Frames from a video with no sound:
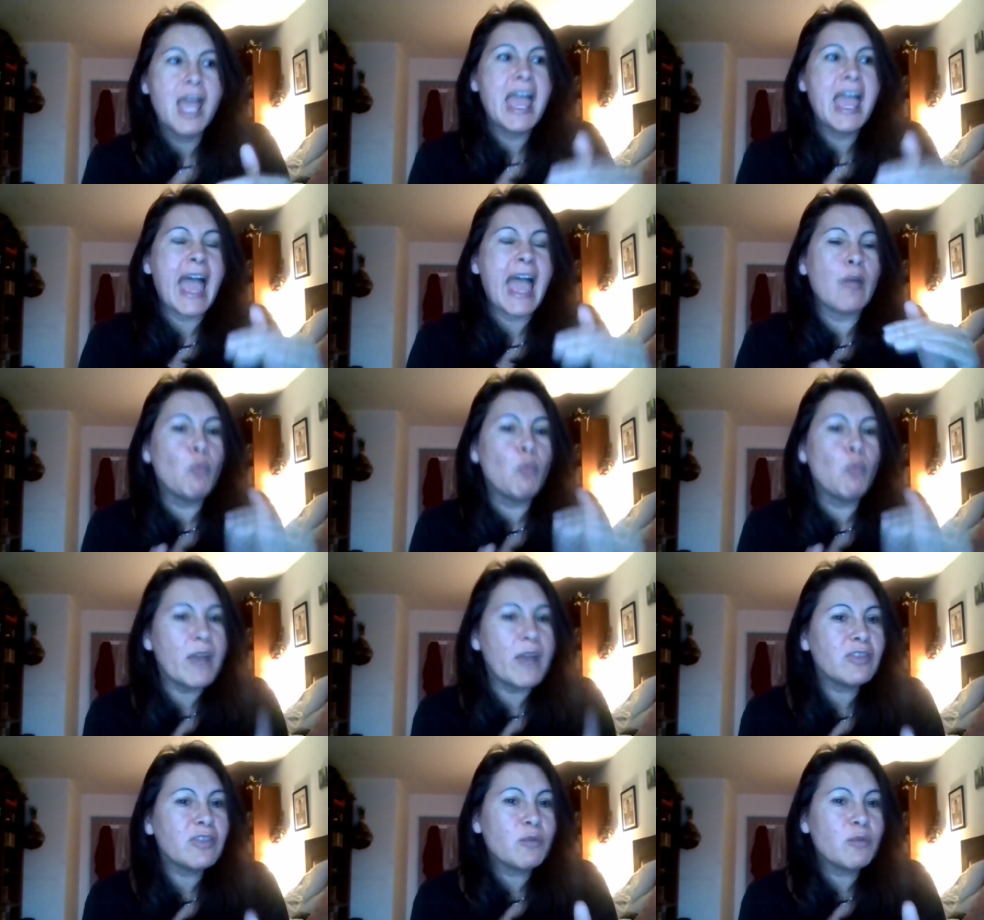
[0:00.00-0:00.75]
and
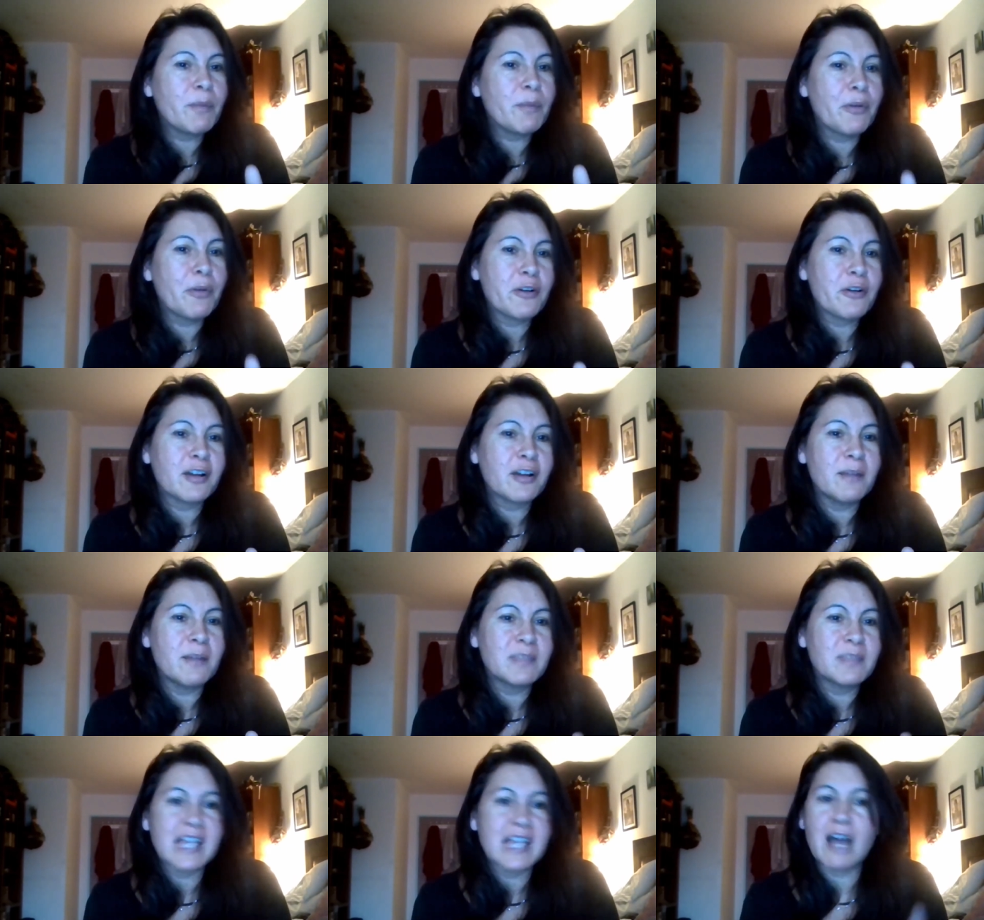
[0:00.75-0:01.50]
when the report
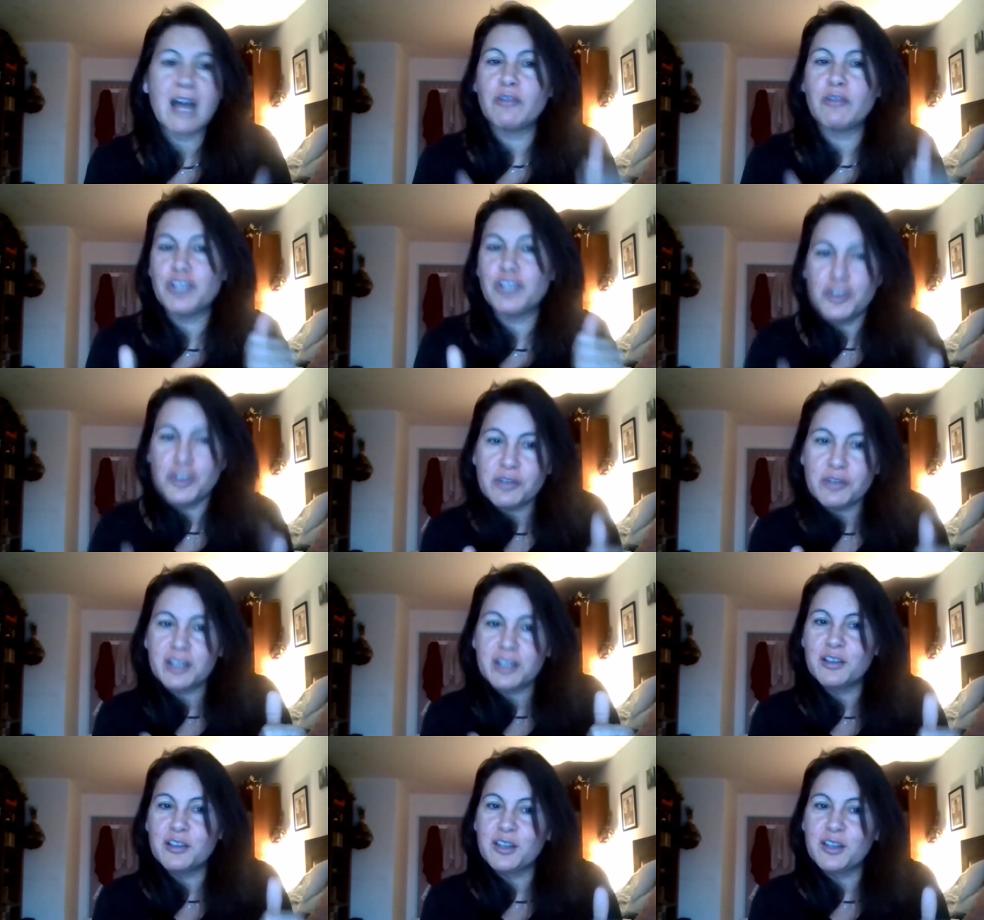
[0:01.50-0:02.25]
comes out you
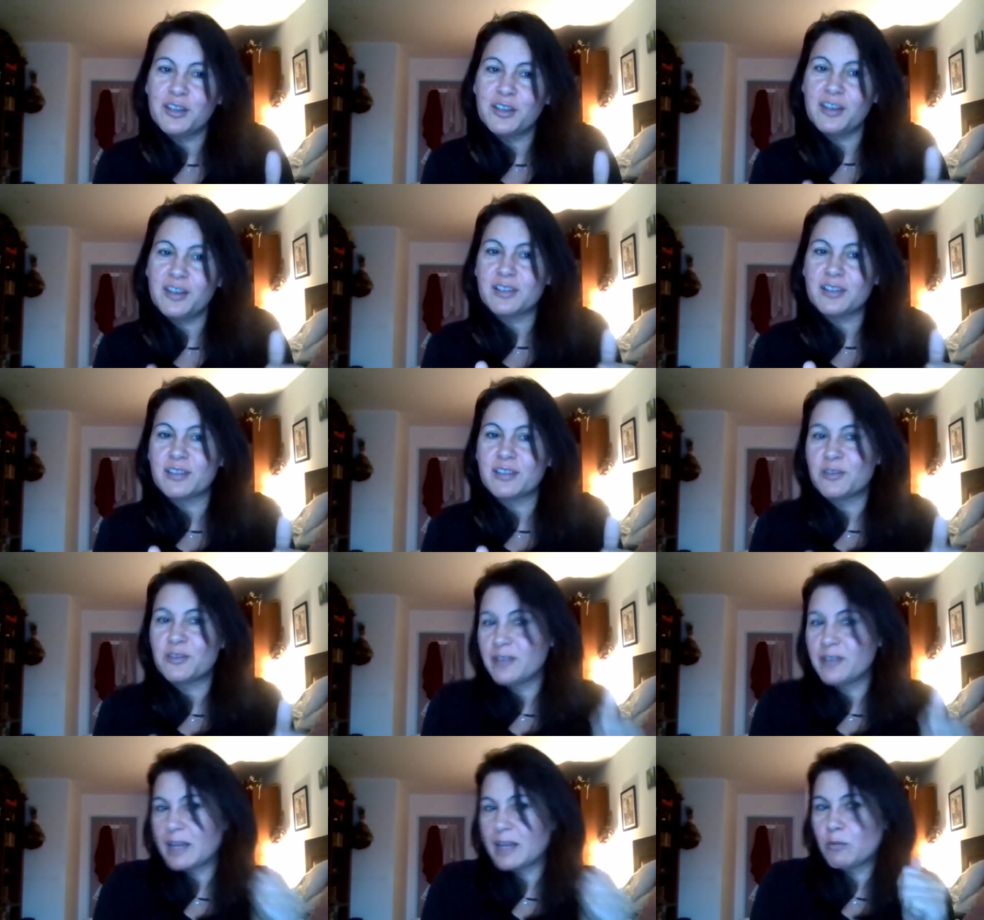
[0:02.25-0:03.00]
can look good
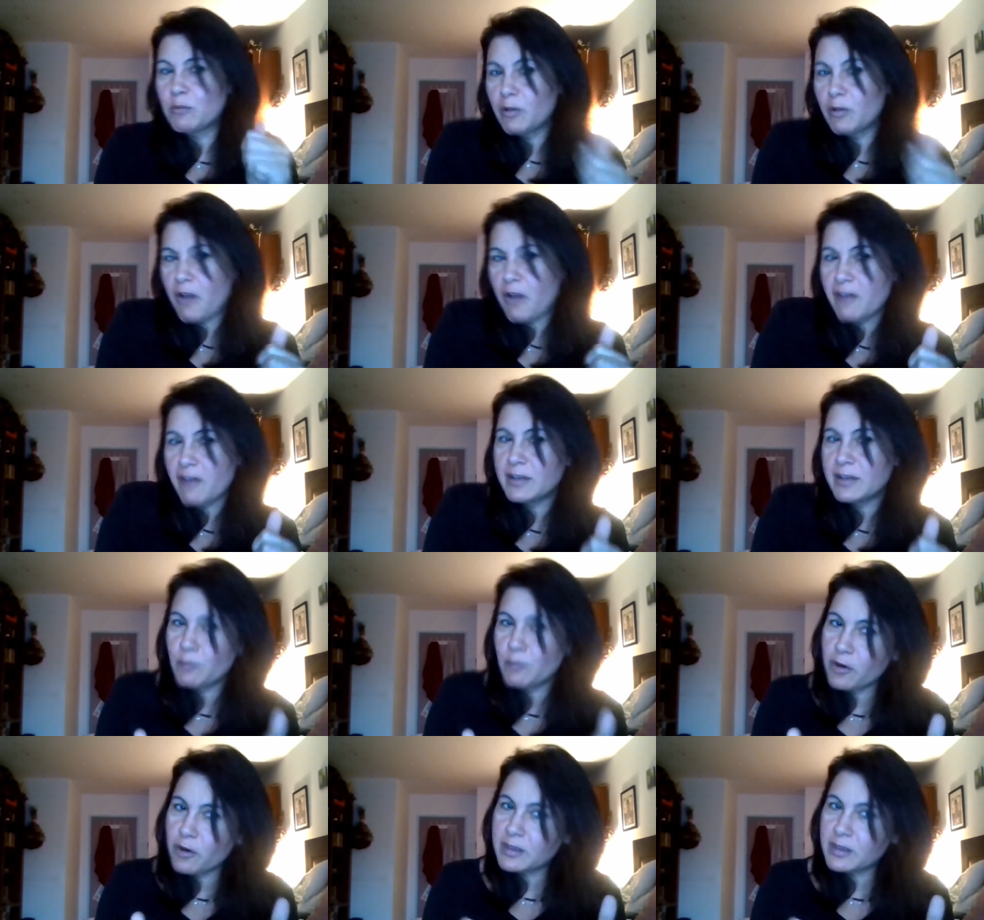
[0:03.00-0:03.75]
because you're like we're
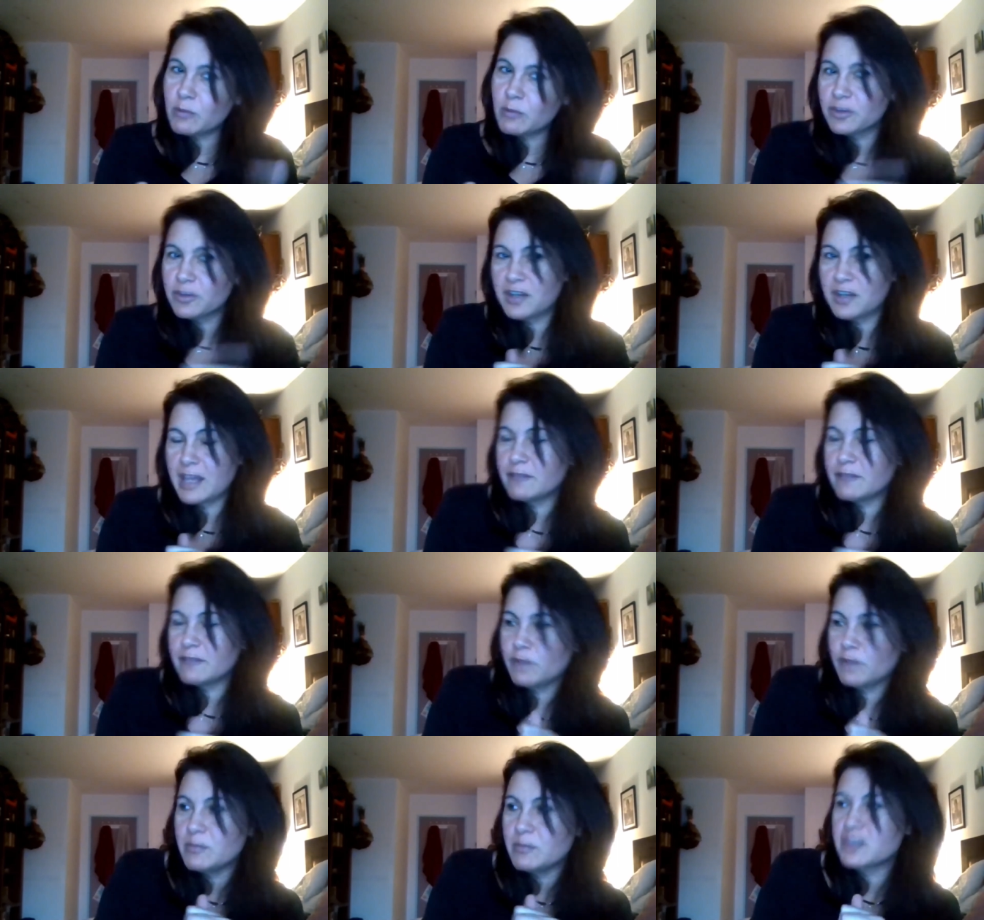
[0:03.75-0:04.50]
already working with the
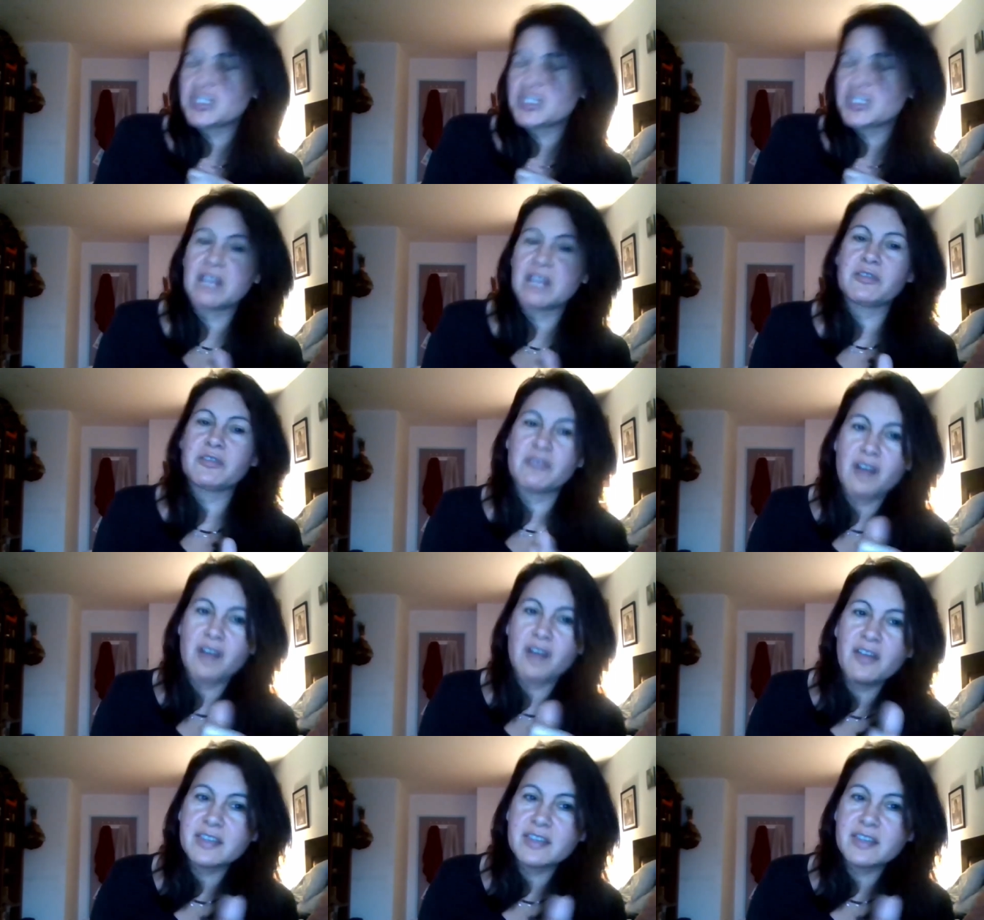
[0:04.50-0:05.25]
native women's
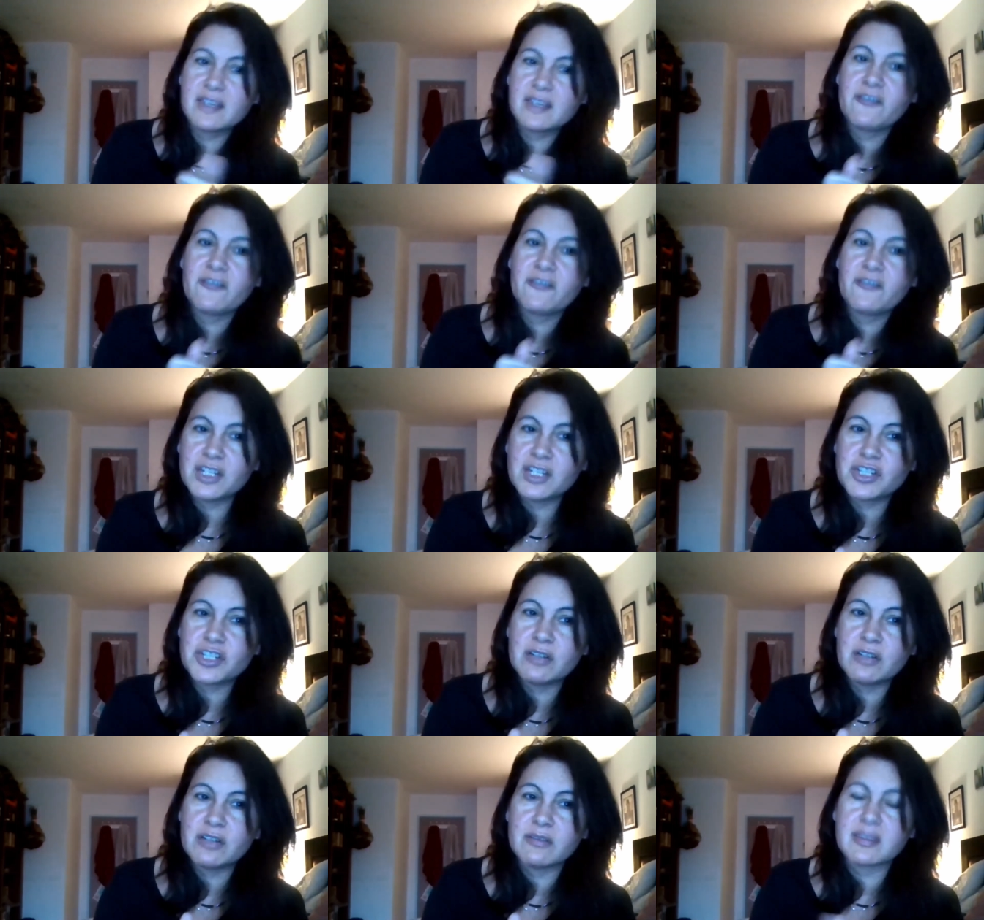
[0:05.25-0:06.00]
shelter and all these different
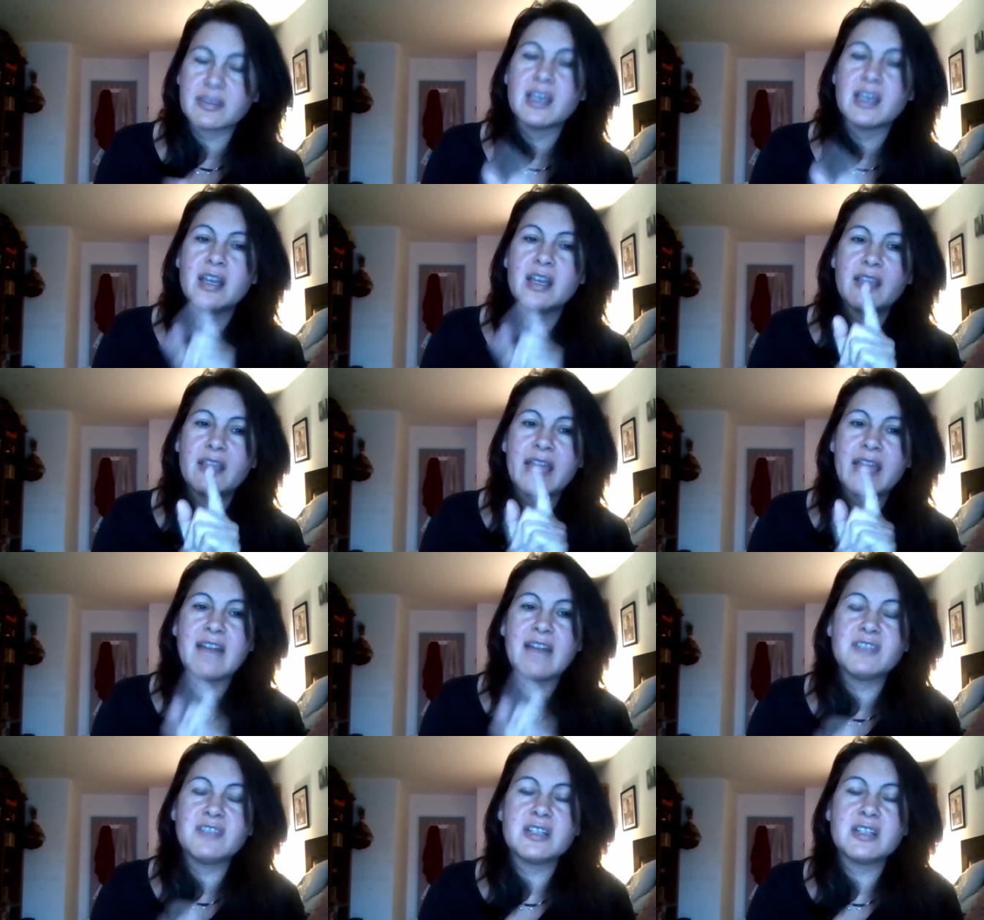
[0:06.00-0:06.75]
issues they
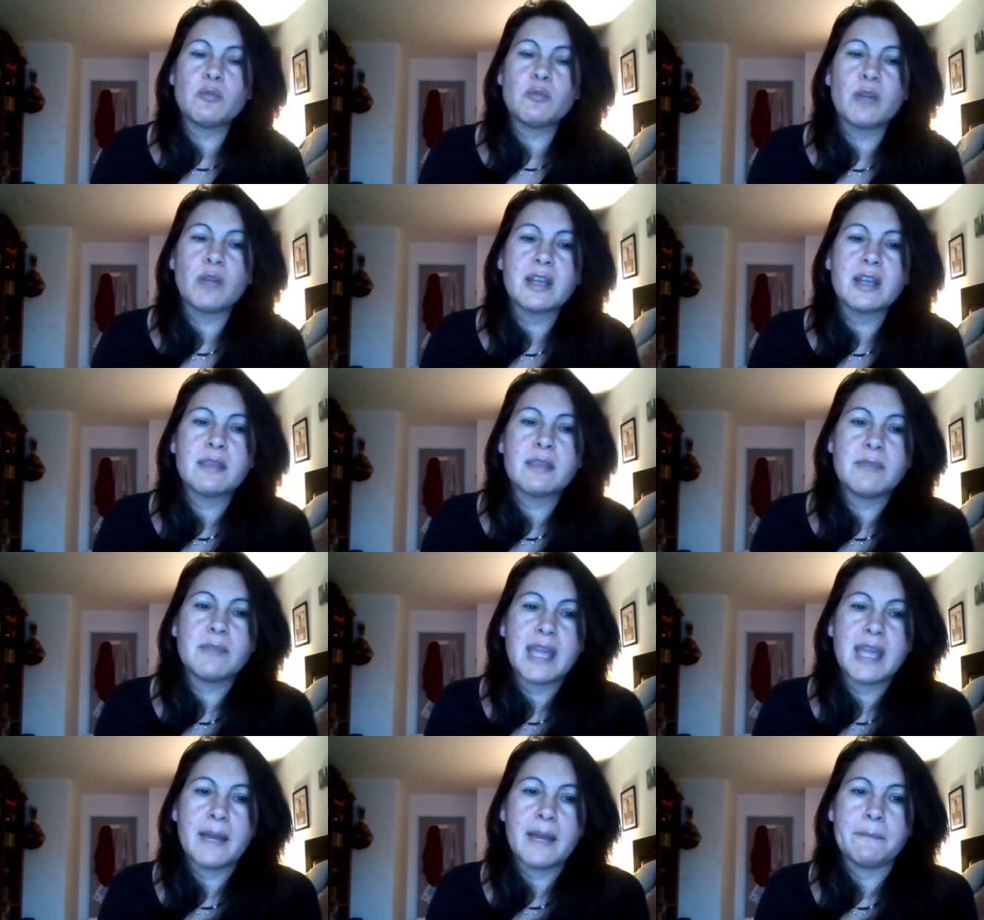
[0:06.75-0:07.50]
haven't done one of
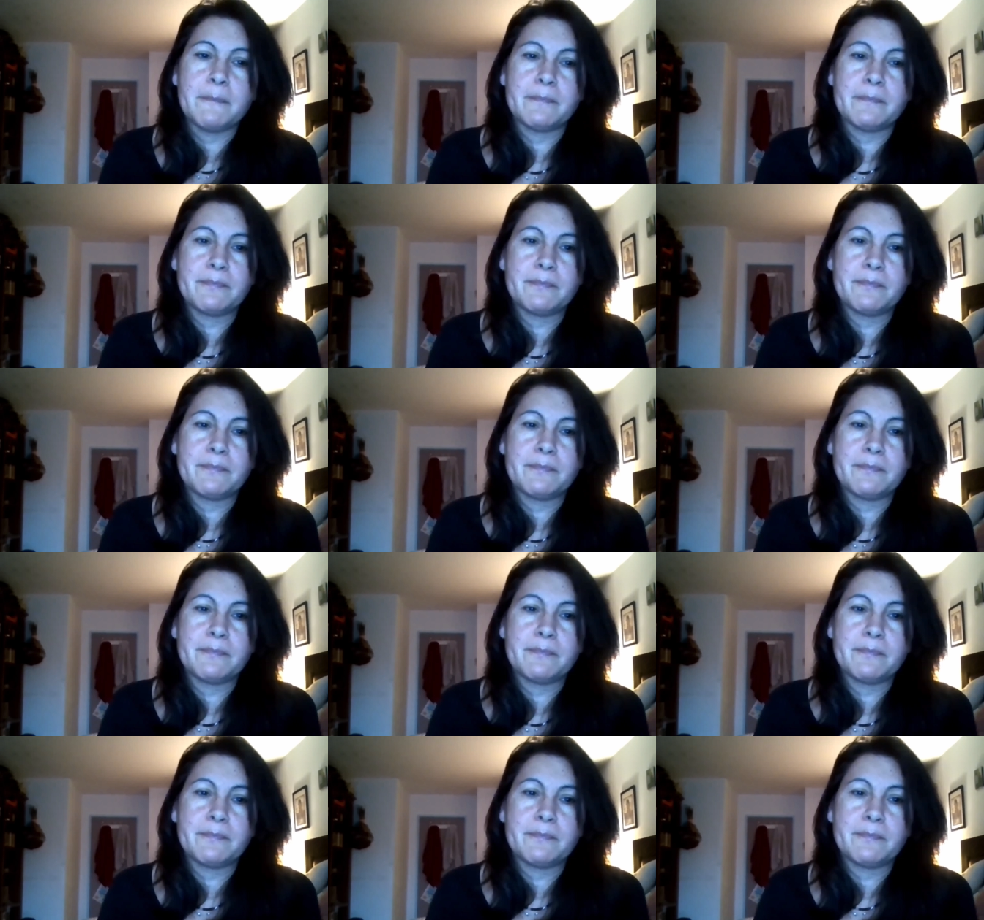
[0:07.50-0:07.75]
them yet